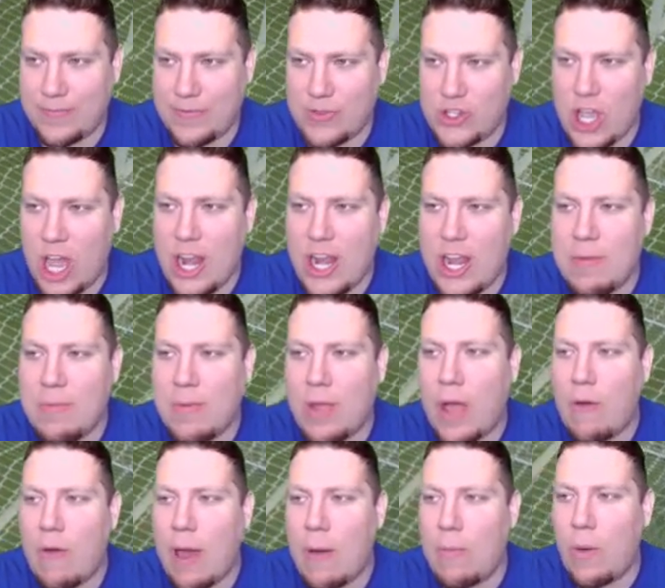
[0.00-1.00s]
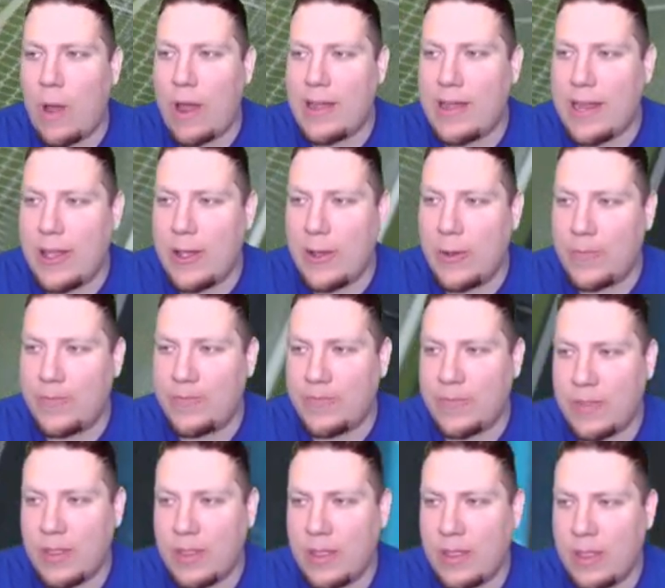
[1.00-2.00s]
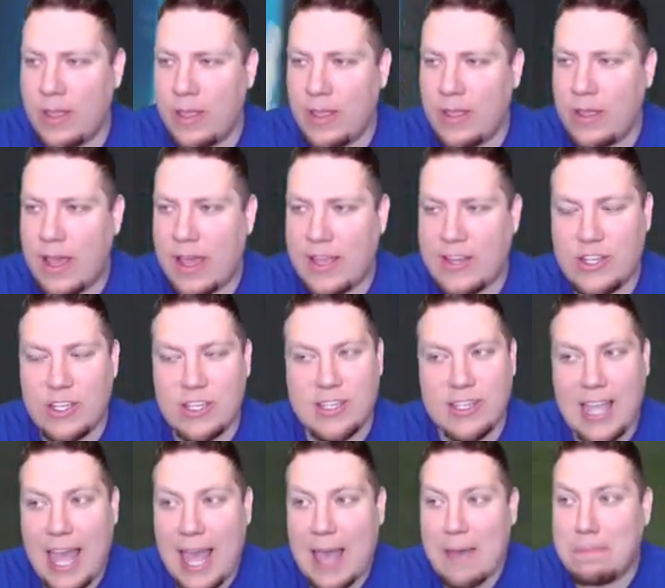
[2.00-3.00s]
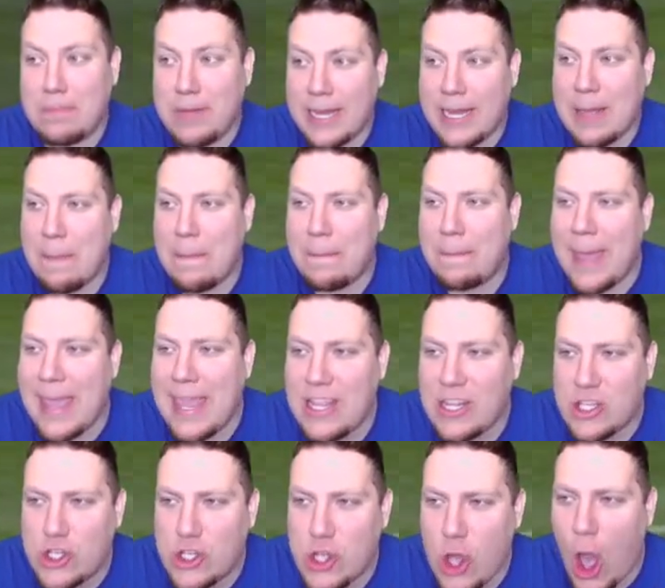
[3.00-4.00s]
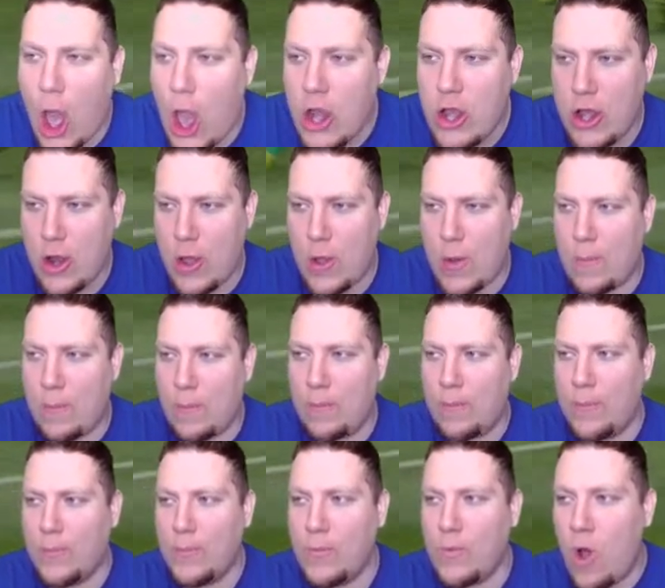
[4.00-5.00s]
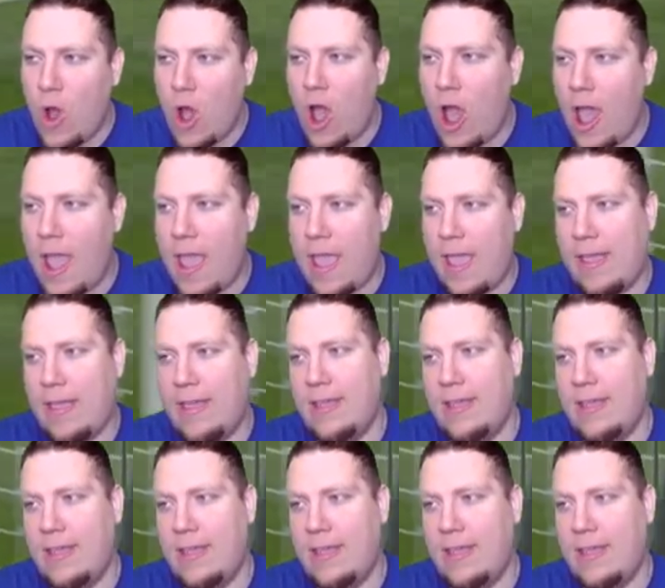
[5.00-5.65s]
Tottenham go up 1-0. I just can't bloody beat Tottenham. Why?